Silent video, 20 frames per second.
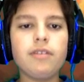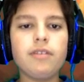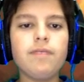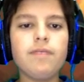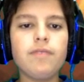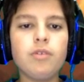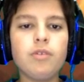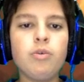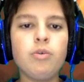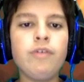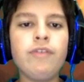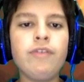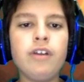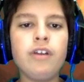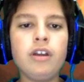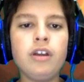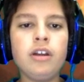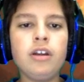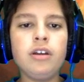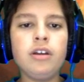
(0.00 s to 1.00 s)
with
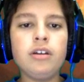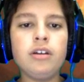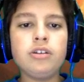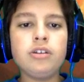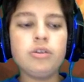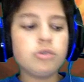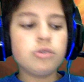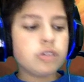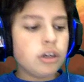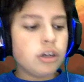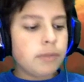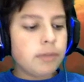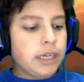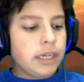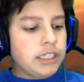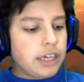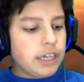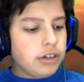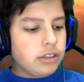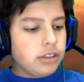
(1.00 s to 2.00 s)
a Soulscar
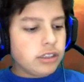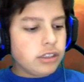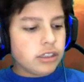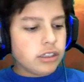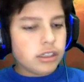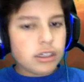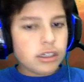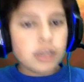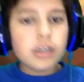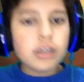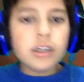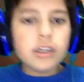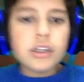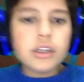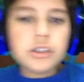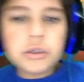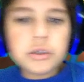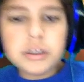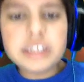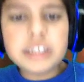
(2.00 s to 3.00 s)
Mage out.
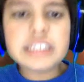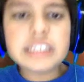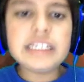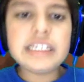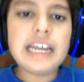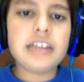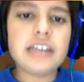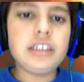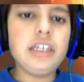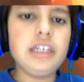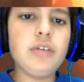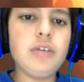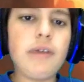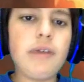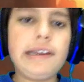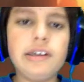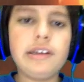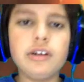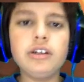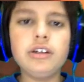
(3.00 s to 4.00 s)
So this is actually
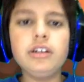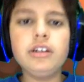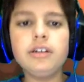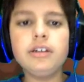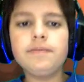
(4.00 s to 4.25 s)
quite good.